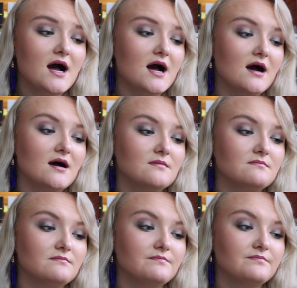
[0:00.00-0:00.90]

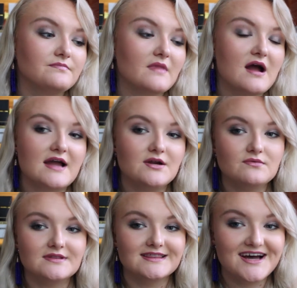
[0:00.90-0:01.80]
I
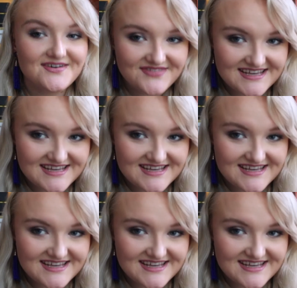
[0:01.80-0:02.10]
don't love